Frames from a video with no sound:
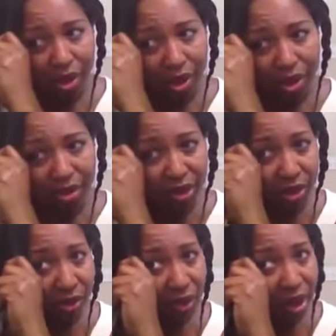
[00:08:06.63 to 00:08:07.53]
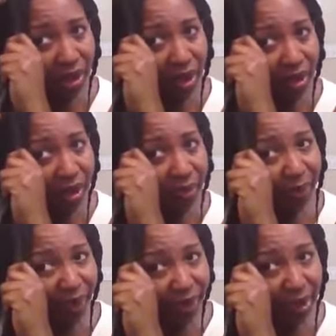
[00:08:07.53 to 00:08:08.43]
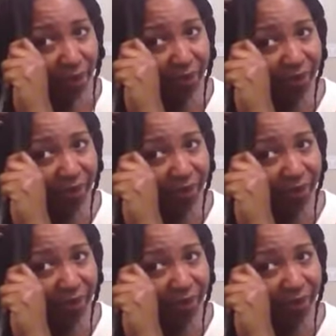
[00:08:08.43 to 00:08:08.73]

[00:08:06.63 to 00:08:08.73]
But I tell them